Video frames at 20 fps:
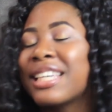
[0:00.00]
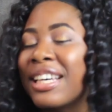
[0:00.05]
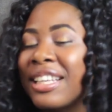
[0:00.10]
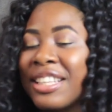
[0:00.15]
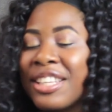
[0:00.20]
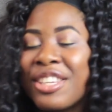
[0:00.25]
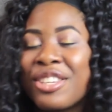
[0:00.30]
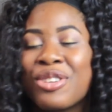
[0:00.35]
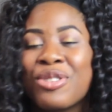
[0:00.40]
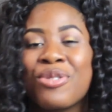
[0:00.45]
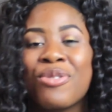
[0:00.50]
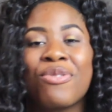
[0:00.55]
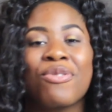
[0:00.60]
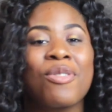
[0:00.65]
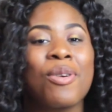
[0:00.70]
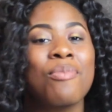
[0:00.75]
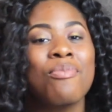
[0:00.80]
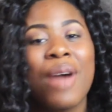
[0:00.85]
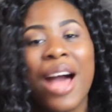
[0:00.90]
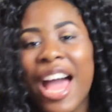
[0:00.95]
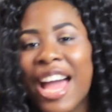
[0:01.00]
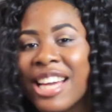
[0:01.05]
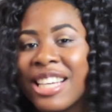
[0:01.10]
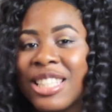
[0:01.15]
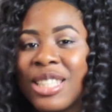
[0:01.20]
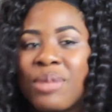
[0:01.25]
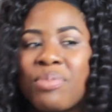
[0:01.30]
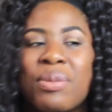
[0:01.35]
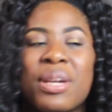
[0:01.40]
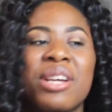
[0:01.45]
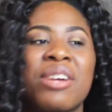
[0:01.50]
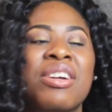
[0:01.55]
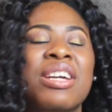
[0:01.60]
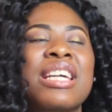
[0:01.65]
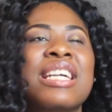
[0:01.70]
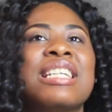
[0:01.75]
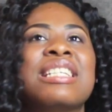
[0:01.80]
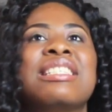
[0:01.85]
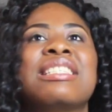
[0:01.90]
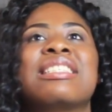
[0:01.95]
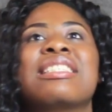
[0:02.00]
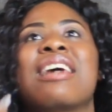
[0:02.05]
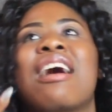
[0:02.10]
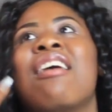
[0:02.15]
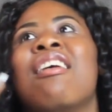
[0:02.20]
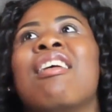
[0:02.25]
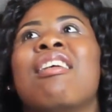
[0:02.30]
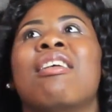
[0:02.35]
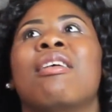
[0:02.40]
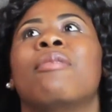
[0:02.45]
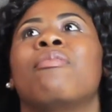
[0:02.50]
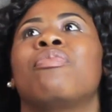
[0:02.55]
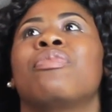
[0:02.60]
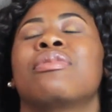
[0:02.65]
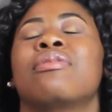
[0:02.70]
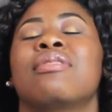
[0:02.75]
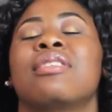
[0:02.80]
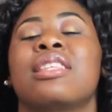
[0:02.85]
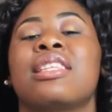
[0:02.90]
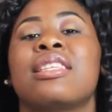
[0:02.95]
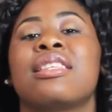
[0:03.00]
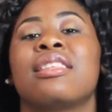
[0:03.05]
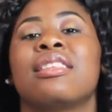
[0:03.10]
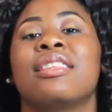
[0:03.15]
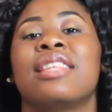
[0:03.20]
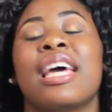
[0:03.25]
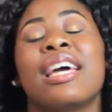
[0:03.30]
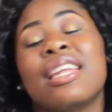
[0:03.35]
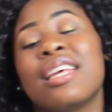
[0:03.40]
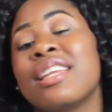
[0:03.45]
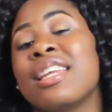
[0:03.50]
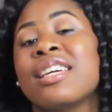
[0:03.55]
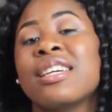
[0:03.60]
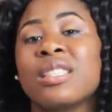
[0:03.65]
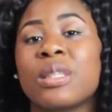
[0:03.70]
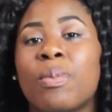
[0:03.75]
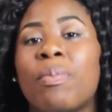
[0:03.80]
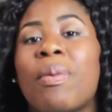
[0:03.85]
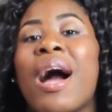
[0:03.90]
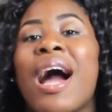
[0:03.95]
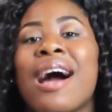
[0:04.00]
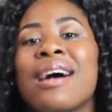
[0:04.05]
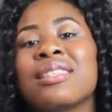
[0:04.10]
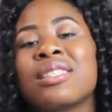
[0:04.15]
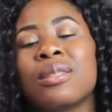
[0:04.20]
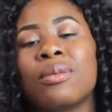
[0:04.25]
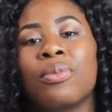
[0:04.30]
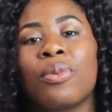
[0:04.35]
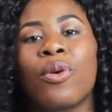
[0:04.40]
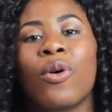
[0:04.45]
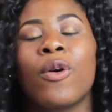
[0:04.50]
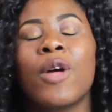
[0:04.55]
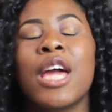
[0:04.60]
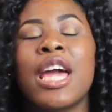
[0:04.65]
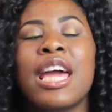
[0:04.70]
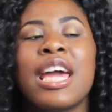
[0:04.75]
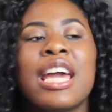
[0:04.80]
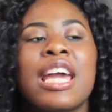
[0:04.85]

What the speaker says: telling you from my experience that it is possible.